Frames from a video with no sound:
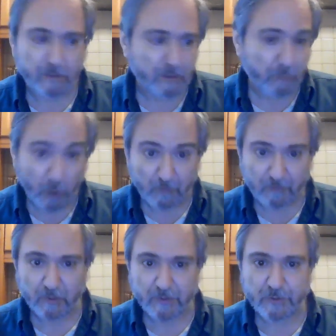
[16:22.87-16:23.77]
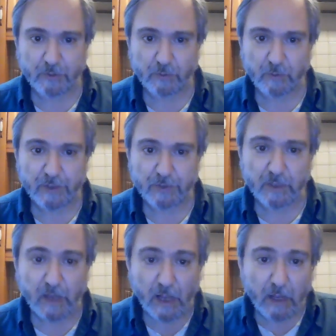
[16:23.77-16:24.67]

the permafrost situation.